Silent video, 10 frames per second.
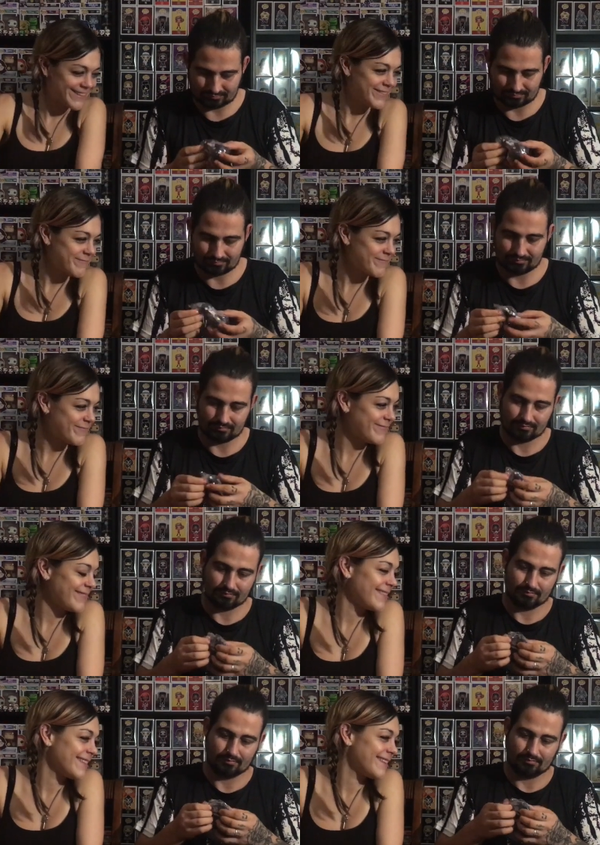
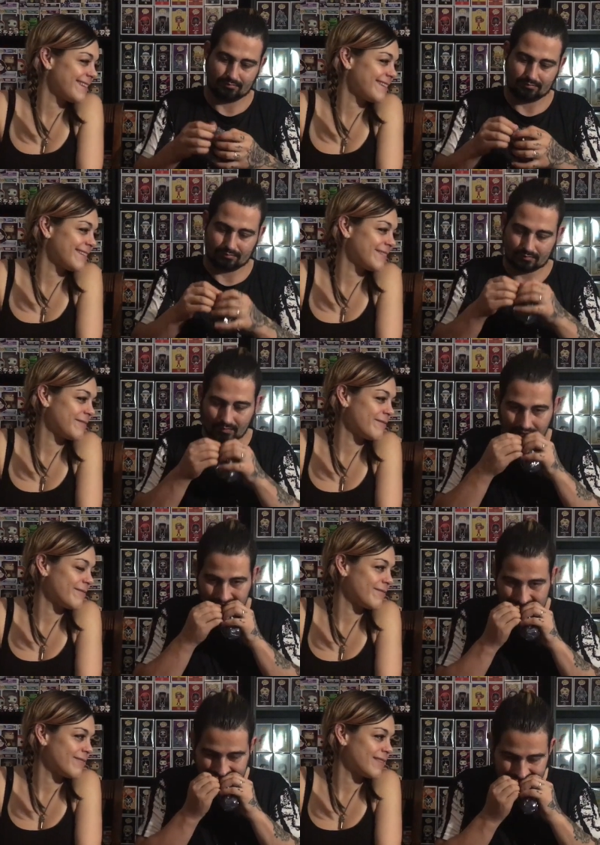
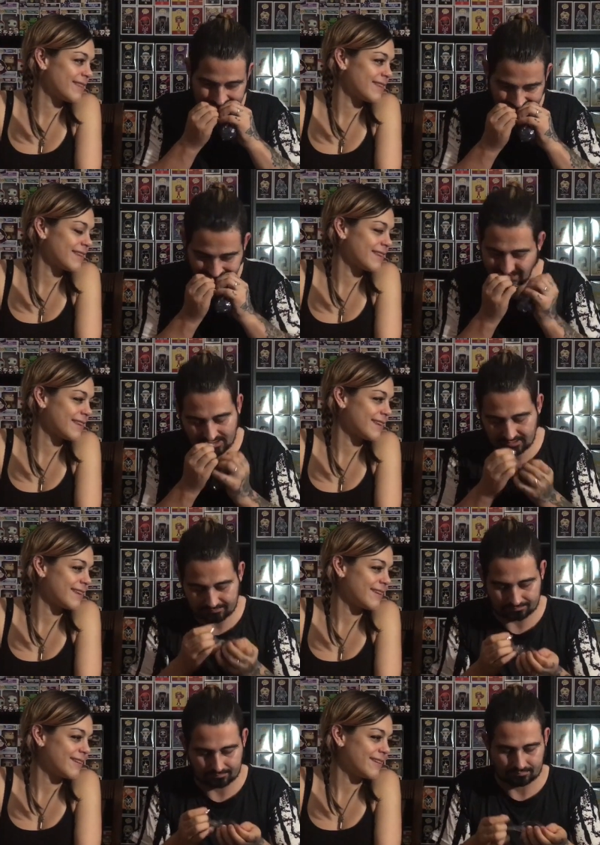
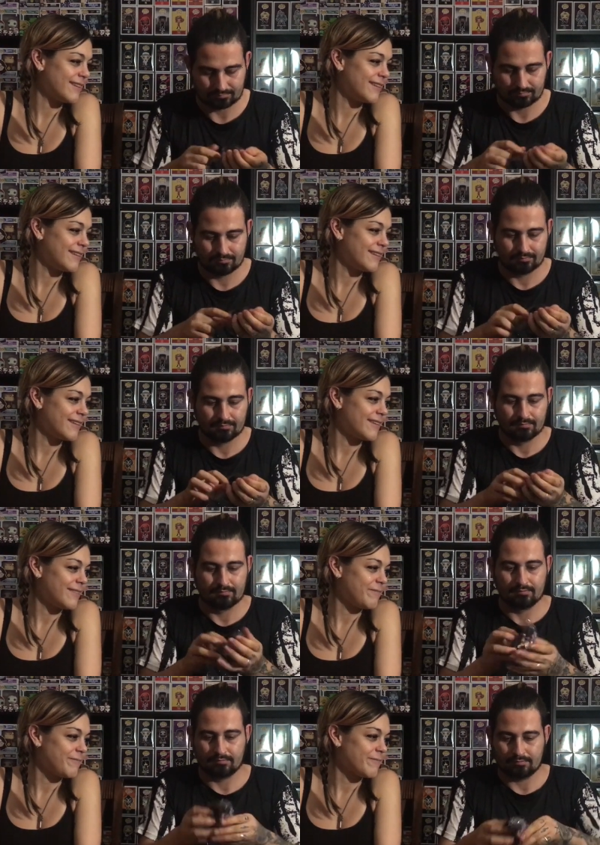
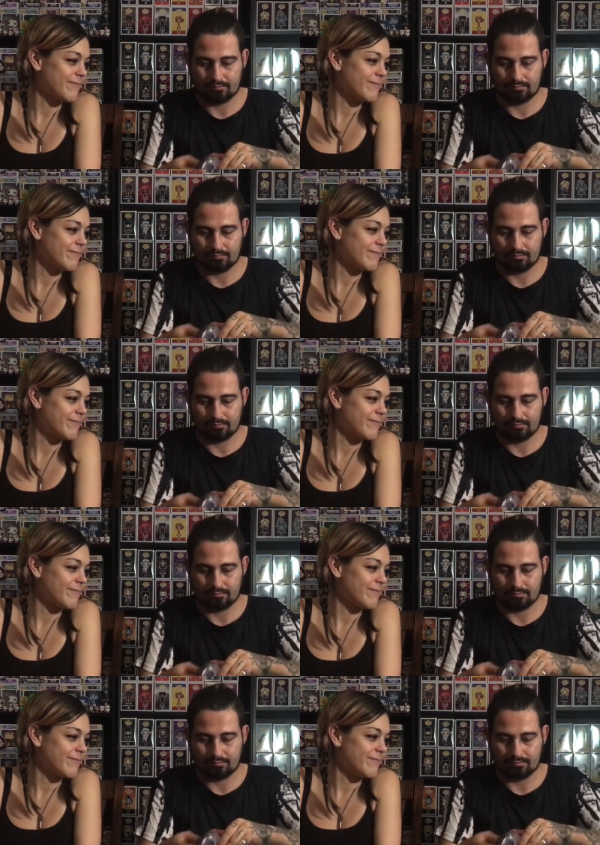(no one is talking)